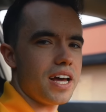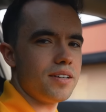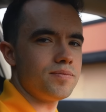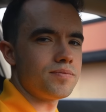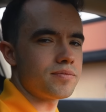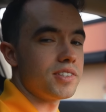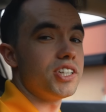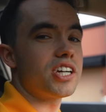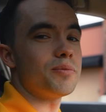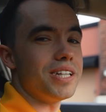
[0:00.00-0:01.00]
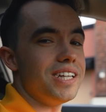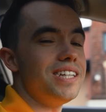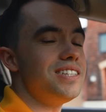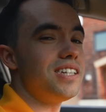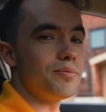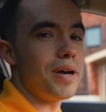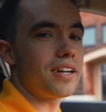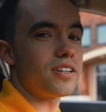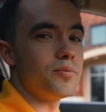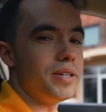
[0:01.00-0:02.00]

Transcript: day, you're gonna have an easy competitor to